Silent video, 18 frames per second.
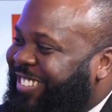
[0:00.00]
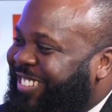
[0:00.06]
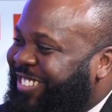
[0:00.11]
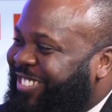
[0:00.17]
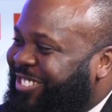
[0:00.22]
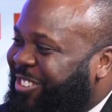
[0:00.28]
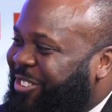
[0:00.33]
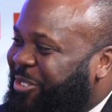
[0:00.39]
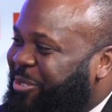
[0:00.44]

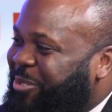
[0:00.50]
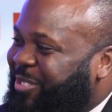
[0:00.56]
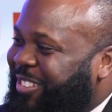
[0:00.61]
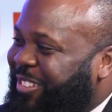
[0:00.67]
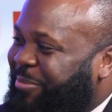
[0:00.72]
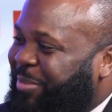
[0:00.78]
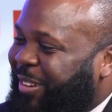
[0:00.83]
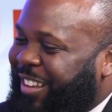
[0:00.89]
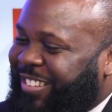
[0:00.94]
and so it was
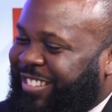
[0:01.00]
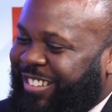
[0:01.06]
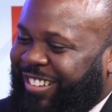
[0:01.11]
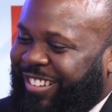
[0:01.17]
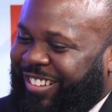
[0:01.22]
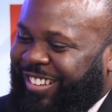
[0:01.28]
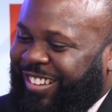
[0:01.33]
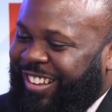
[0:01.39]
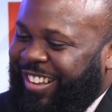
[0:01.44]
a blessing
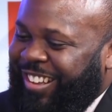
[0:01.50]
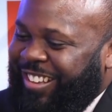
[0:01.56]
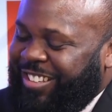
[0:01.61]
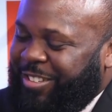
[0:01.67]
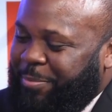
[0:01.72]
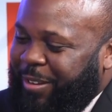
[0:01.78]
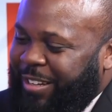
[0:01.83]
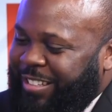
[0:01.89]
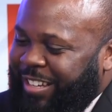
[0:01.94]
to
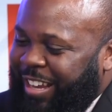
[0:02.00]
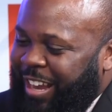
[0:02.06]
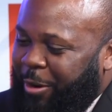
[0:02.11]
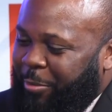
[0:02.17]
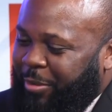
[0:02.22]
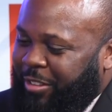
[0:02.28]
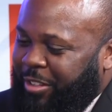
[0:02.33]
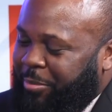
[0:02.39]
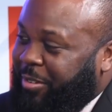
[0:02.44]
spend
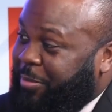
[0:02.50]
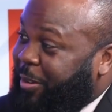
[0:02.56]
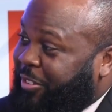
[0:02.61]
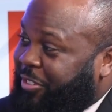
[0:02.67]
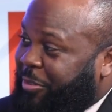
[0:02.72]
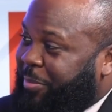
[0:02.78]
time with him, especially.